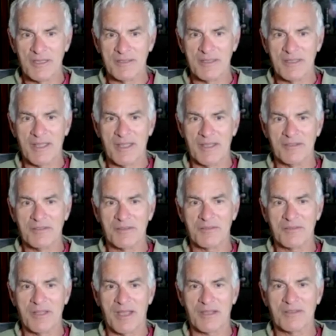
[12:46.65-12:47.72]
in the case
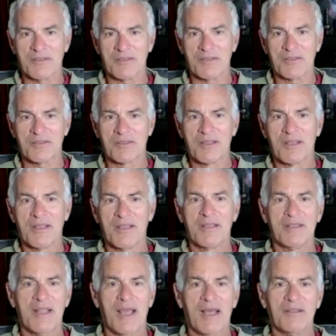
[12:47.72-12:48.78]
of Texas,
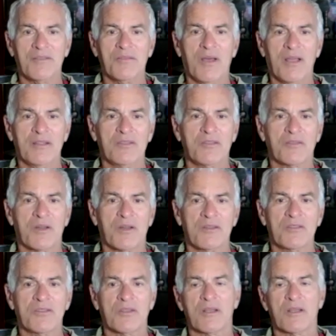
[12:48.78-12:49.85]
not vice
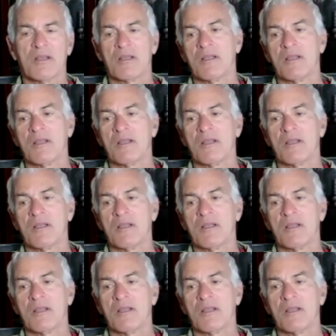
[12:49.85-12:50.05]
versa.